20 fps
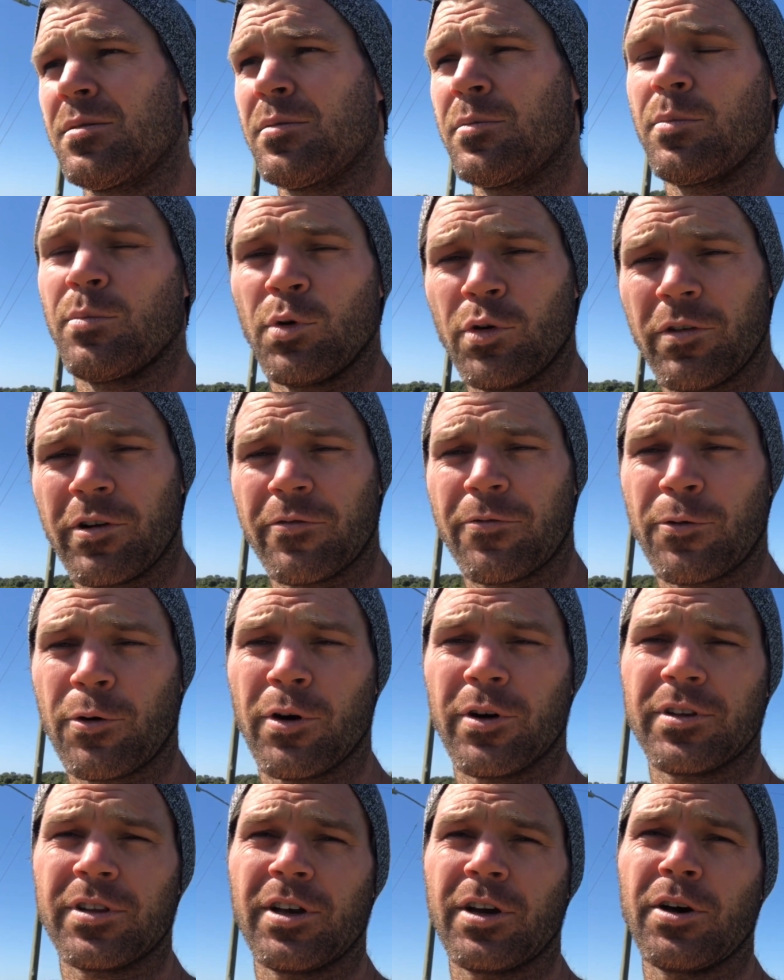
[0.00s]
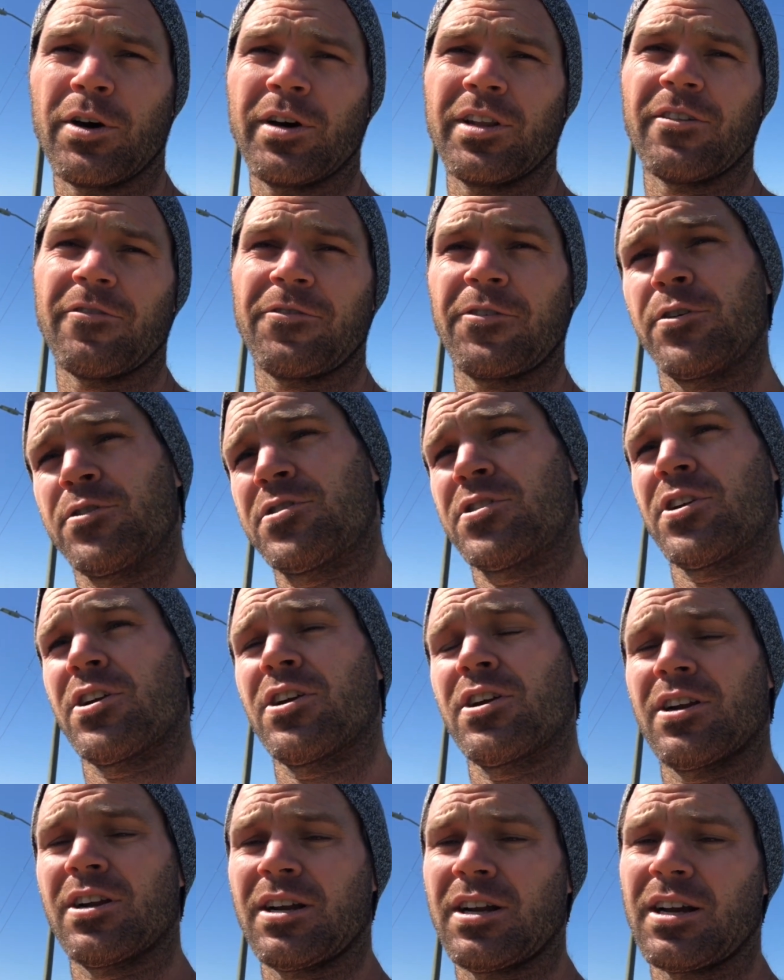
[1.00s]
Moving forward though, in the
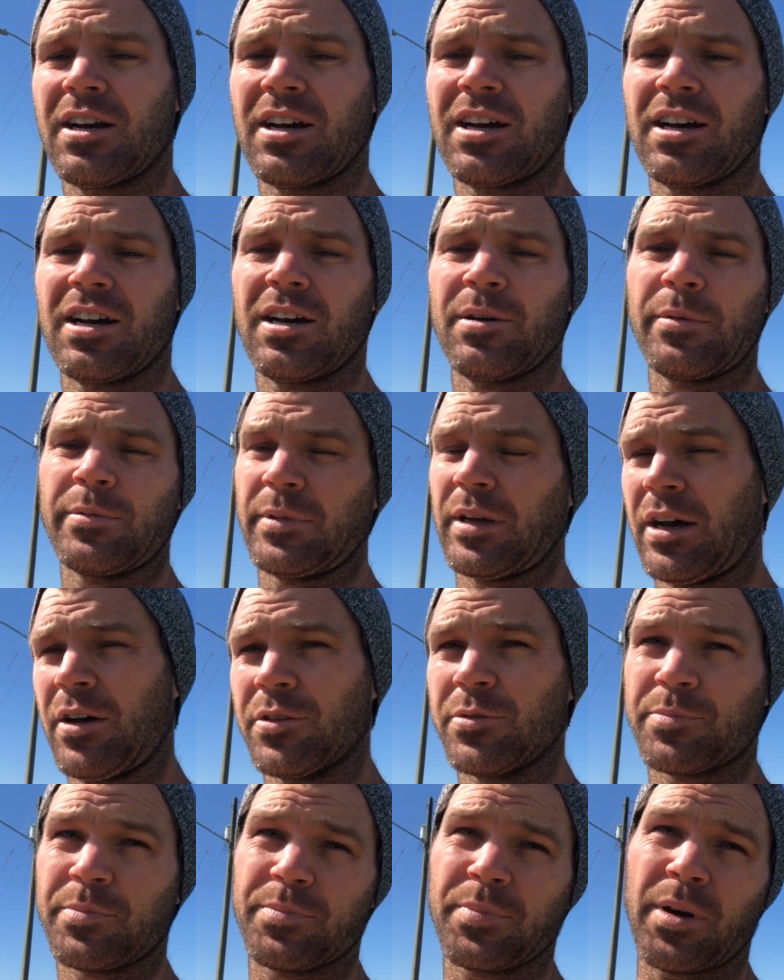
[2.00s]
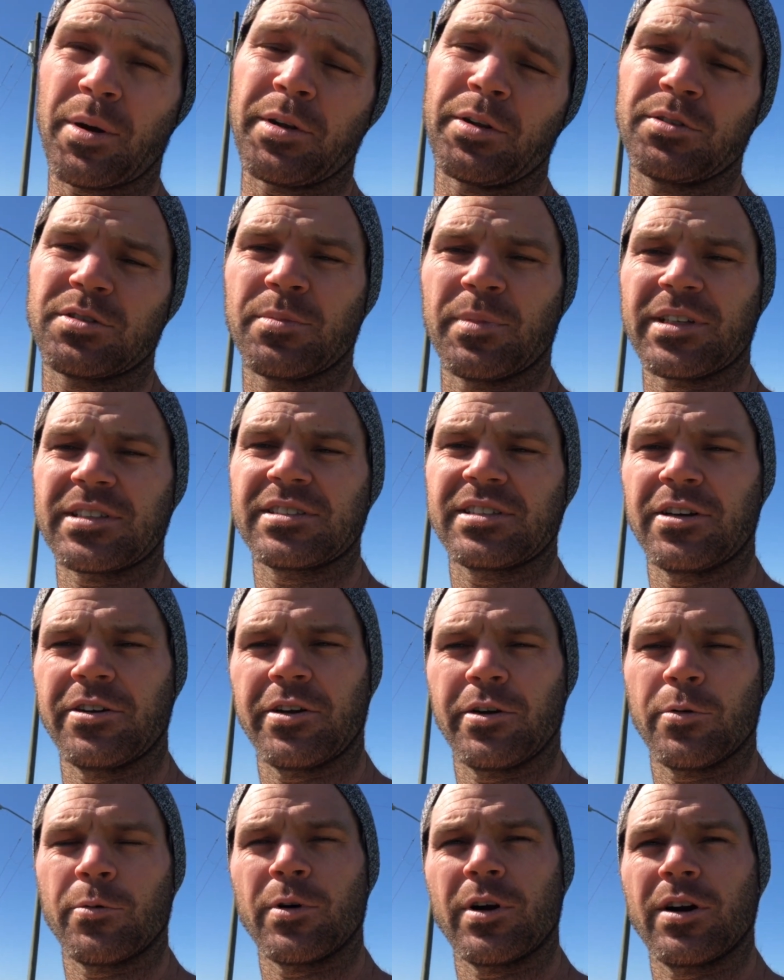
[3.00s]
future, I'll probably do some
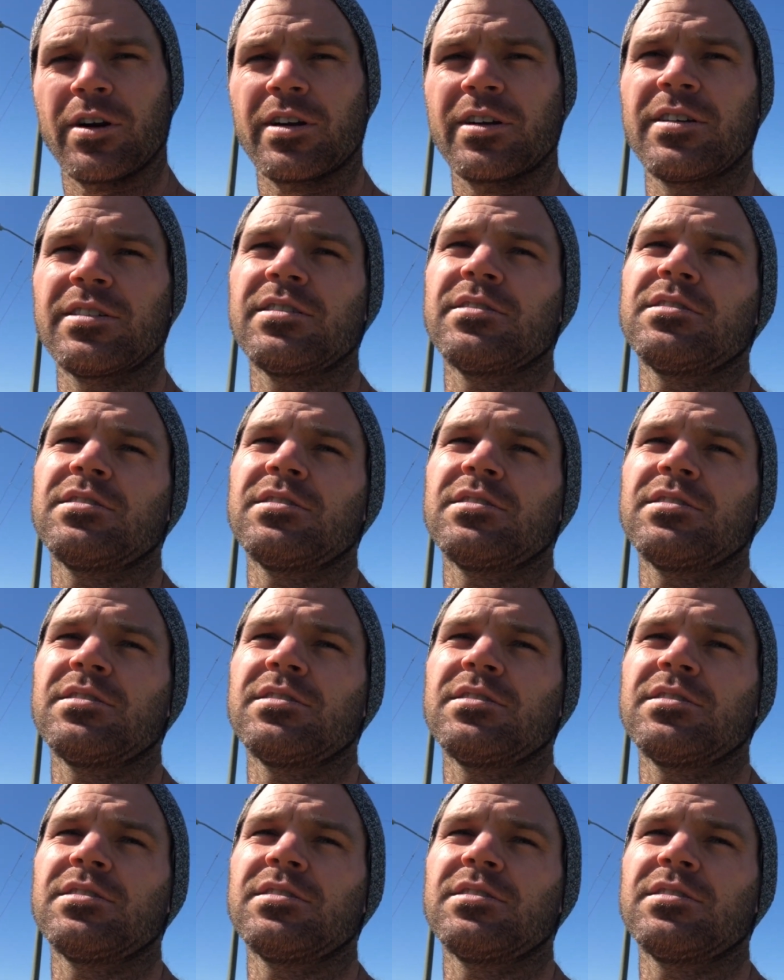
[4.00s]
exterior work,